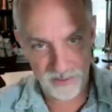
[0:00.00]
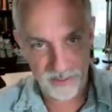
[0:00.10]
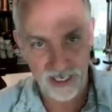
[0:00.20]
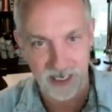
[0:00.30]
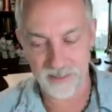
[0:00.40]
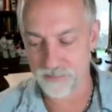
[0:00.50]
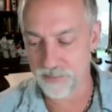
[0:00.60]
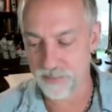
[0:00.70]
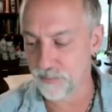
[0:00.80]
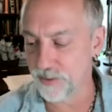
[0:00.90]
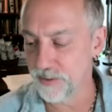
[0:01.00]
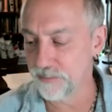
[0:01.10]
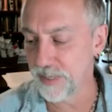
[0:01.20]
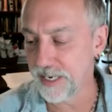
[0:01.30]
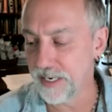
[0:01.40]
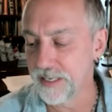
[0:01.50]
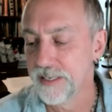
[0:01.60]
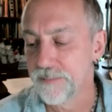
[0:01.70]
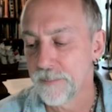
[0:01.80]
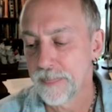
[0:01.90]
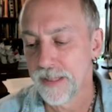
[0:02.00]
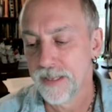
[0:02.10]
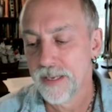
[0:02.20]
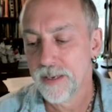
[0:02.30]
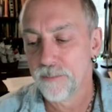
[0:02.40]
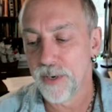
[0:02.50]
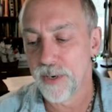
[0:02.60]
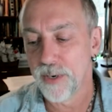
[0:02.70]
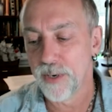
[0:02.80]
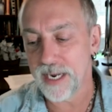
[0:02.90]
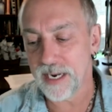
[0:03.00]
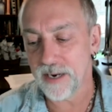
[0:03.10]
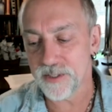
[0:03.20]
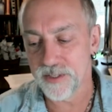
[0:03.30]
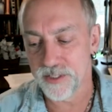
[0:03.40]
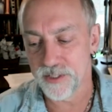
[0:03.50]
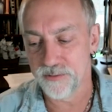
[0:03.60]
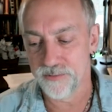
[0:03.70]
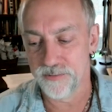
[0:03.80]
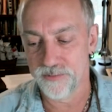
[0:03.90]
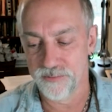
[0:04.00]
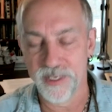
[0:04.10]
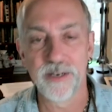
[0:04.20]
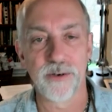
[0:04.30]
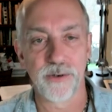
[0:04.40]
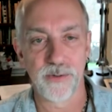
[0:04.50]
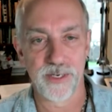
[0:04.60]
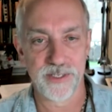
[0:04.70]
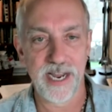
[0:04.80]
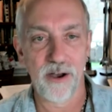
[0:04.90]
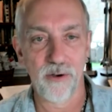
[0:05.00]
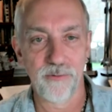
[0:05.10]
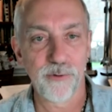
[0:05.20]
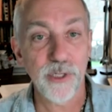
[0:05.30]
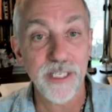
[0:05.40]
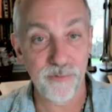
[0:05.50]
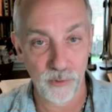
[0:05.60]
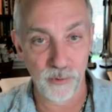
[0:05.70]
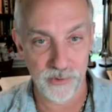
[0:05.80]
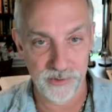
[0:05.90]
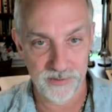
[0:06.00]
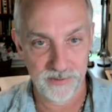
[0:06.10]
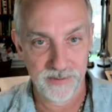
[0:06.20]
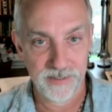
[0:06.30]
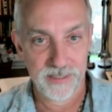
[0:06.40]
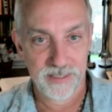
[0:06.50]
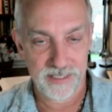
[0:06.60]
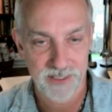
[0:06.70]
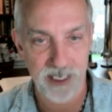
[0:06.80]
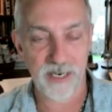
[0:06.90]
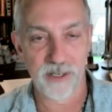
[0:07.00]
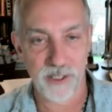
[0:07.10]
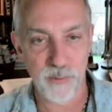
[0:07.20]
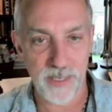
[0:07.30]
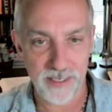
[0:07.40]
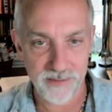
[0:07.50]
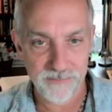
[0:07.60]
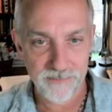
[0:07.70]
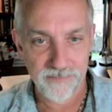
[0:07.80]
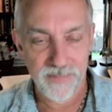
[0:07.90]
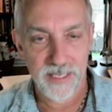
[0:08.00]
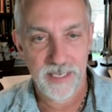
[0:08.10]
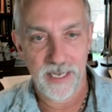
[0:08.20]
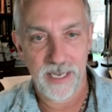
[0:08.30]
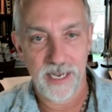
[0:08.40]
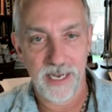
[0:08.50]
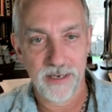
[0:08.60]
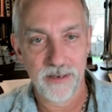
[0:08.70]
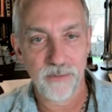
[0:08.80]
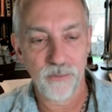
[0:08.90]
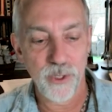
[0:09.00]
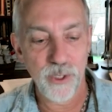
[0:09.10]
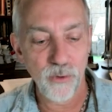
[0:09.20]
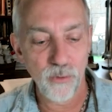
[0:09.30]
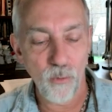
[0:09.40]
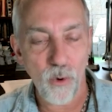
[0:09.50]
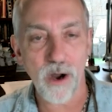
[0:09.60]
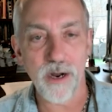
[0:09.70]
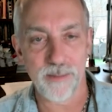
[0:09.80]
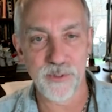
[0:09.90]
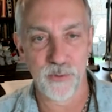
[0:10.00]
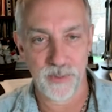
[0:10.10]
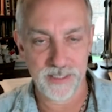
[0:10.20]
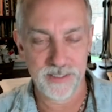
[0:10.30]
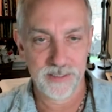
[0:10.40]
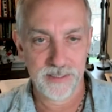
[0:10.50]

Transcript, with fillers: stacked and put up on the pad but you ride out to this vehicle that is now fully fueled sitting on a launch pad and when you walk up to it